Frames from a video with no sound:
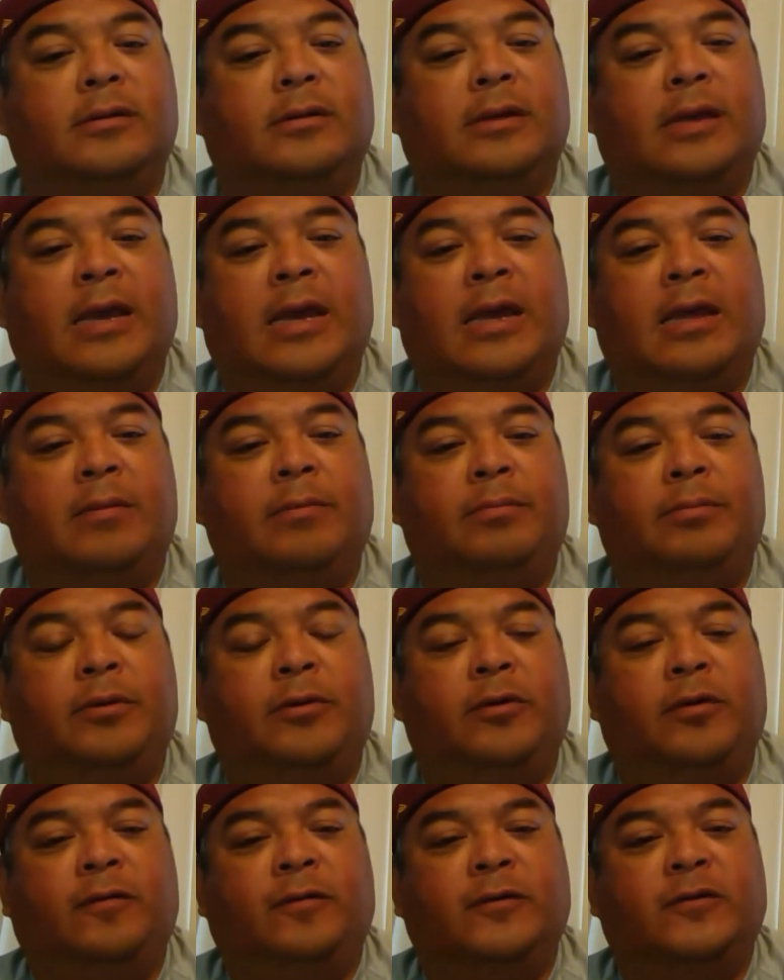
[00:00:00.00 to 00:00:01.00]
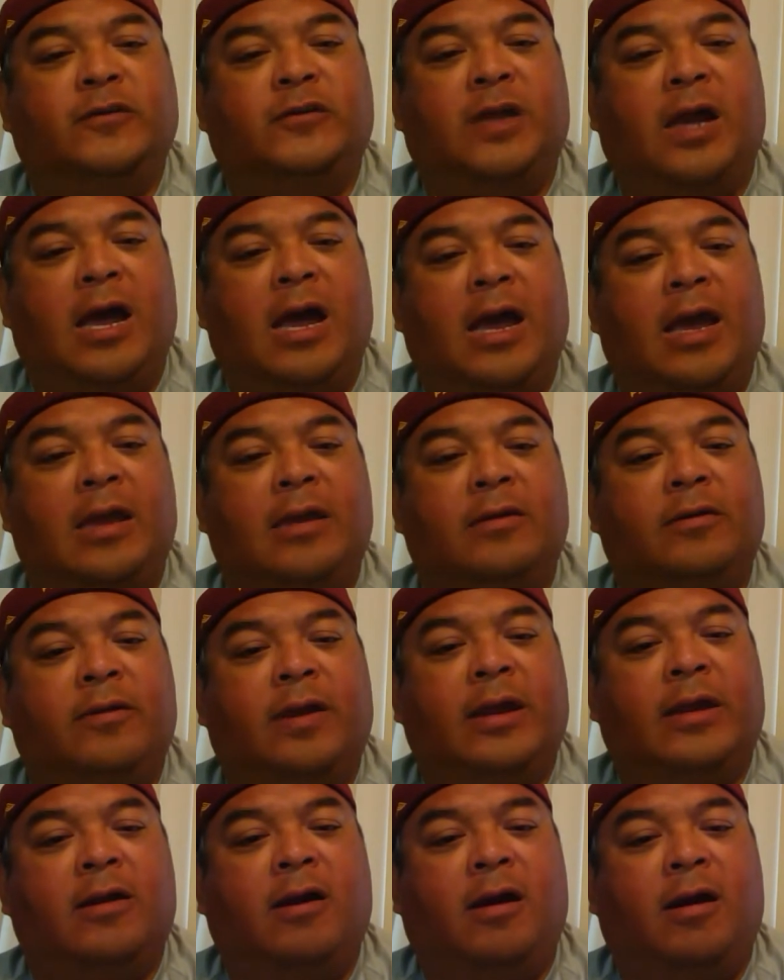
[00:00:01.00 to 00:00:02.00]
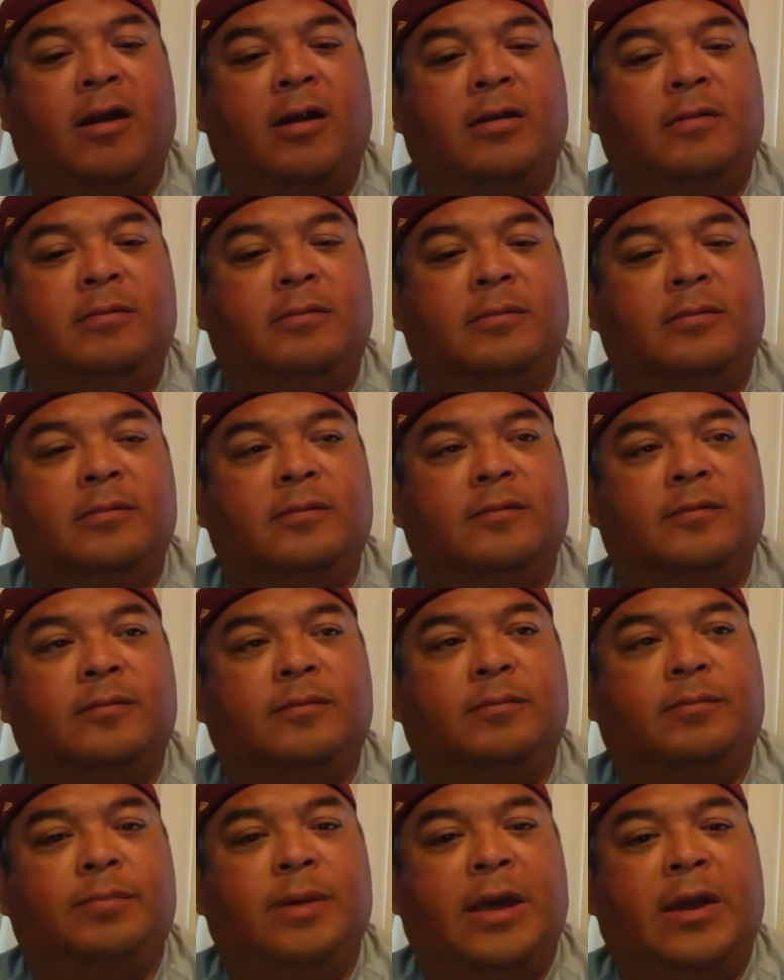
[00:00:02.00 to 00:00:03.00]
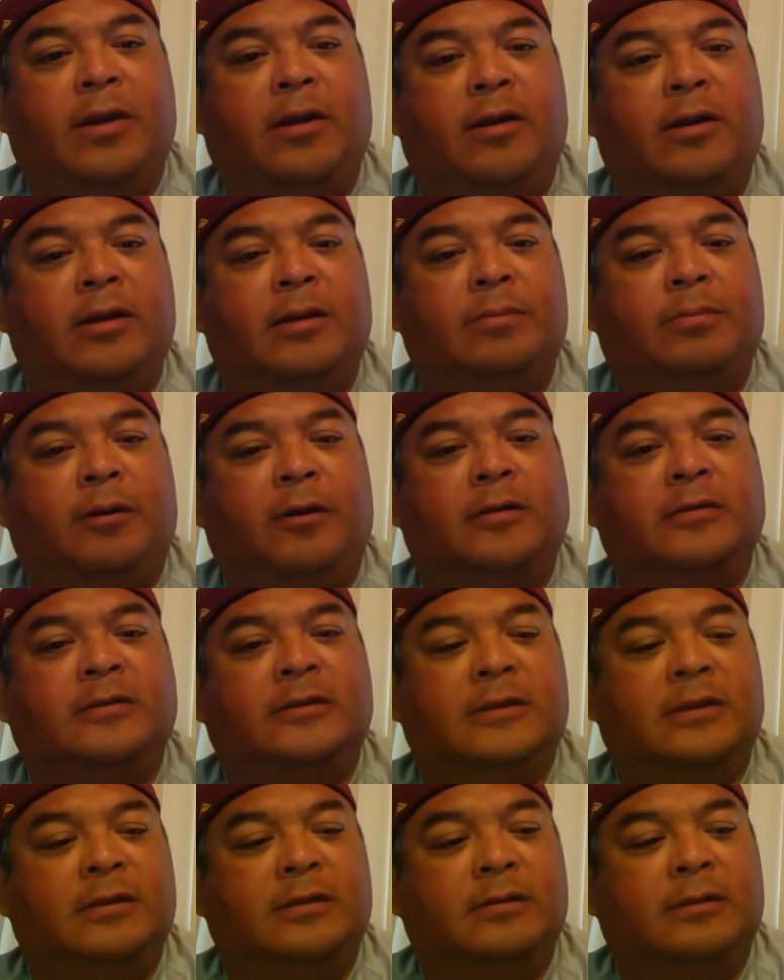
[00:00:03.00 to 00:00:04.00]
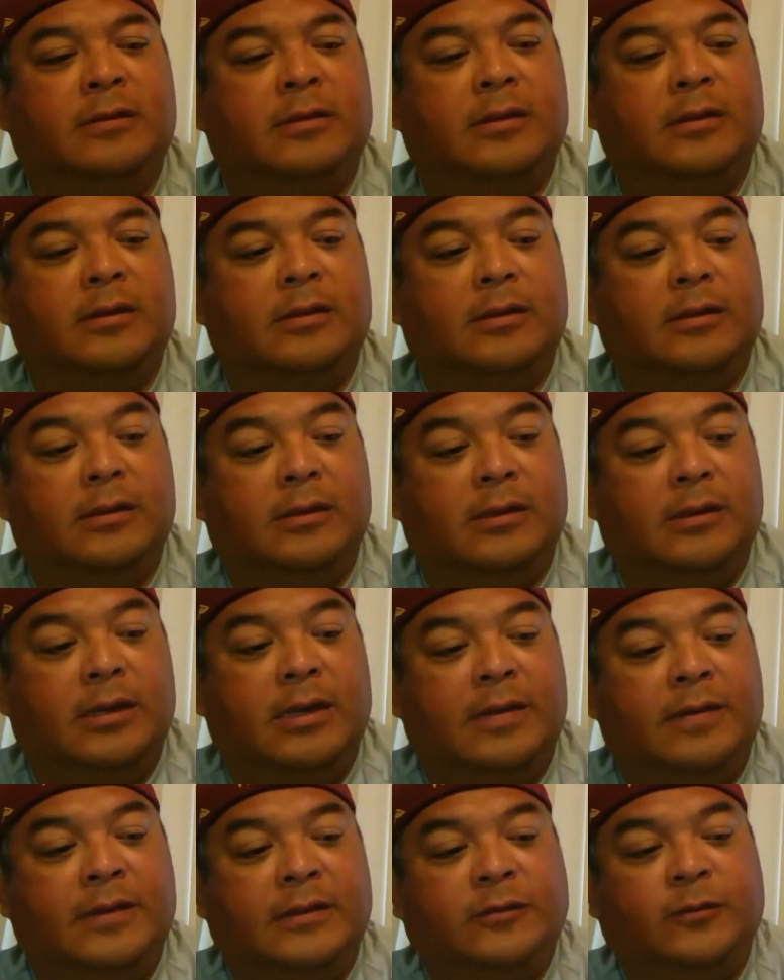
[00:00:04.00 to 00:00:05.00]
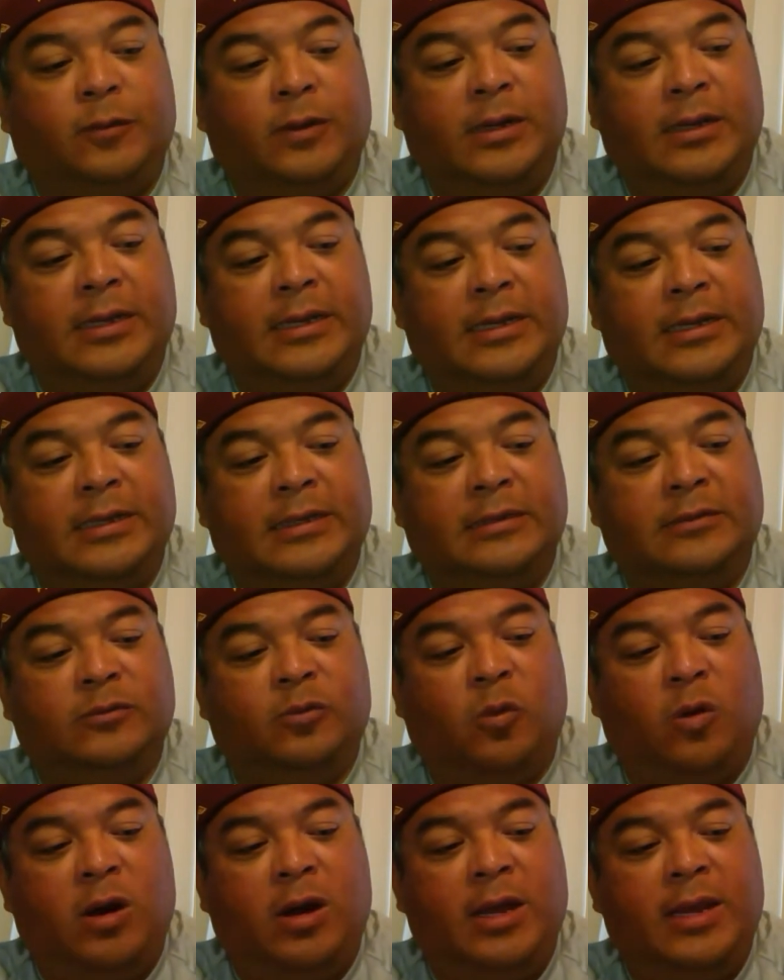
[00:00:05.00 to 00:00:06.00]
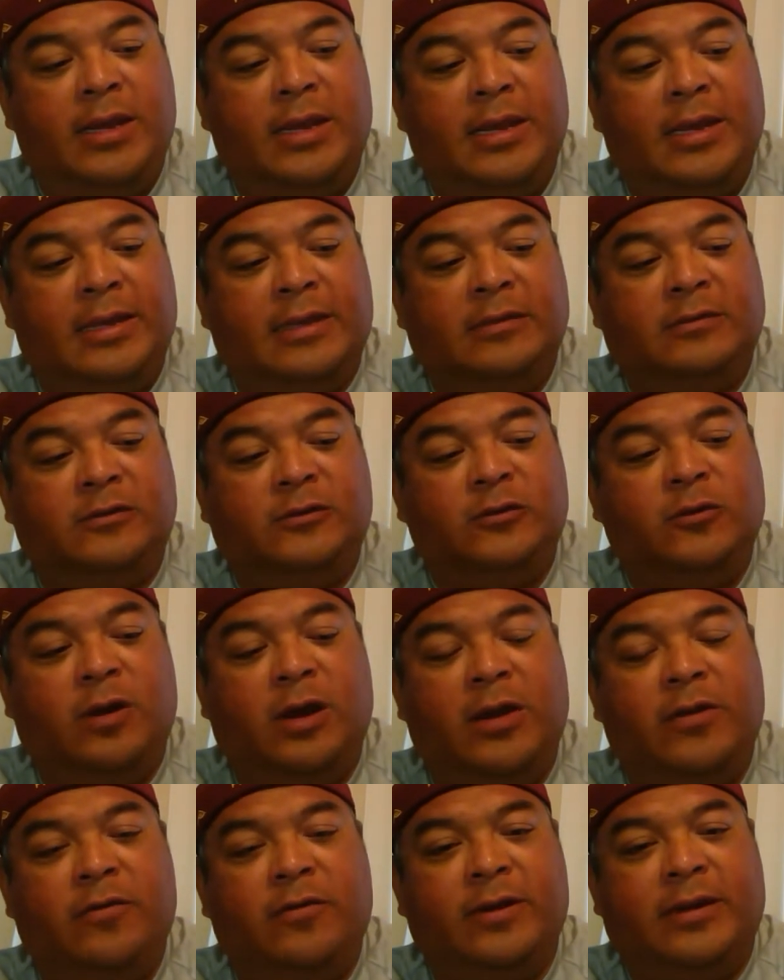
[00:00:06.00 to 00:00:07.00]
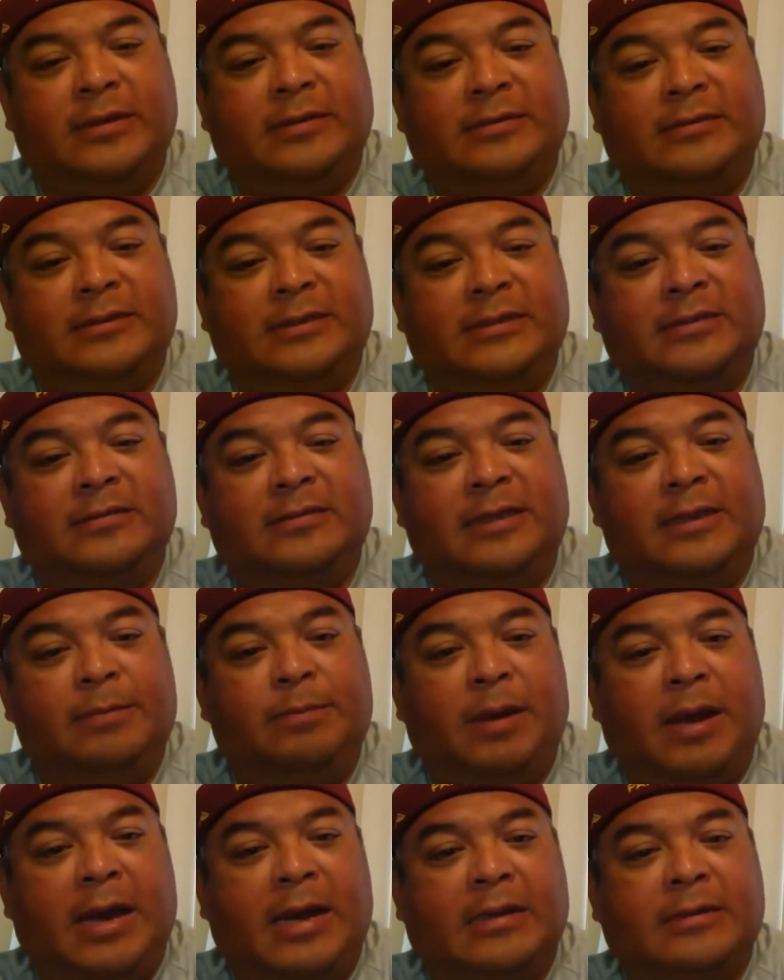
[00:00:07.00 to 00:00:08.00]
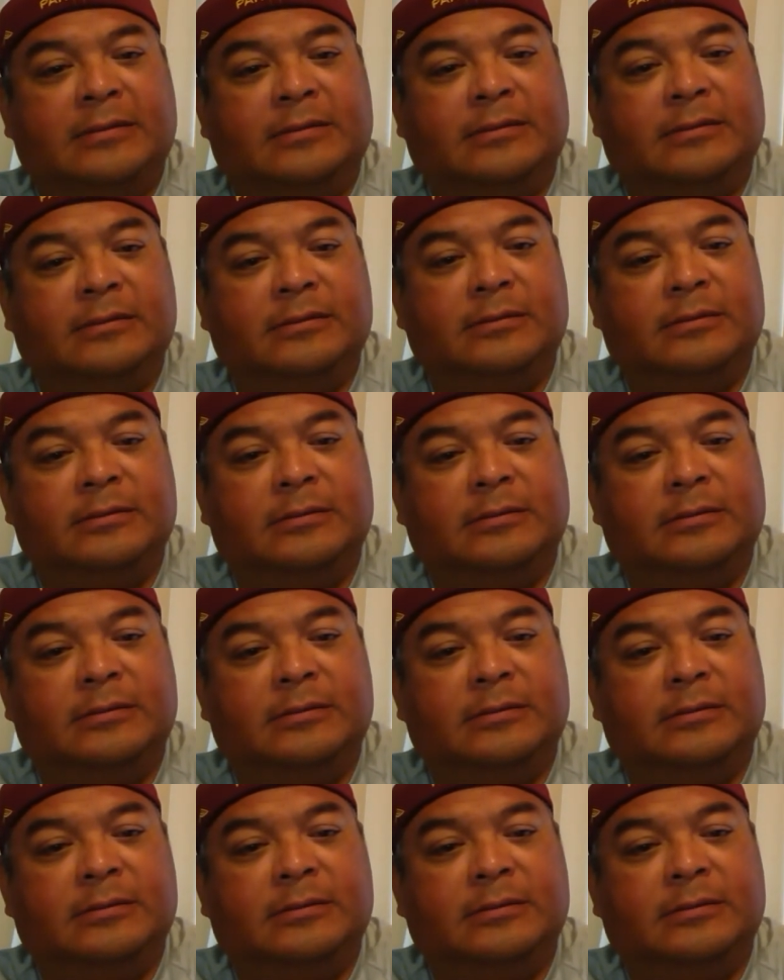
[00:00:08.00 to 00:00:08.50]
Again, beautiful shine, great card, better in person. And this one is 1 in 216 packs.